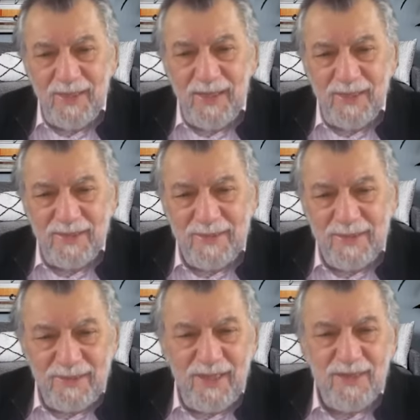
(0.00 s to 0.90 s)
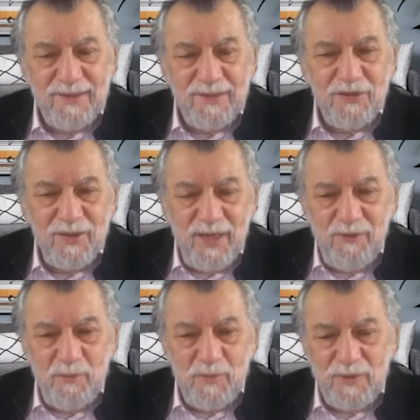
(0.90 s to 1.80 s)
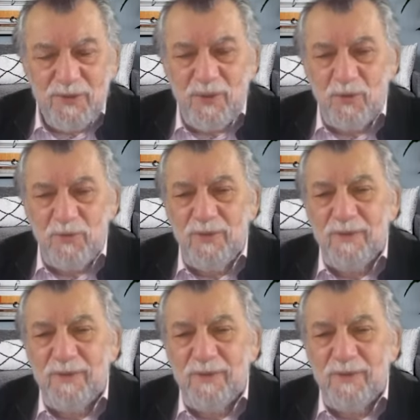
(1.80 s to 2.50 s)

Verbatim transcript: And he said, yes. And she gave him the stone,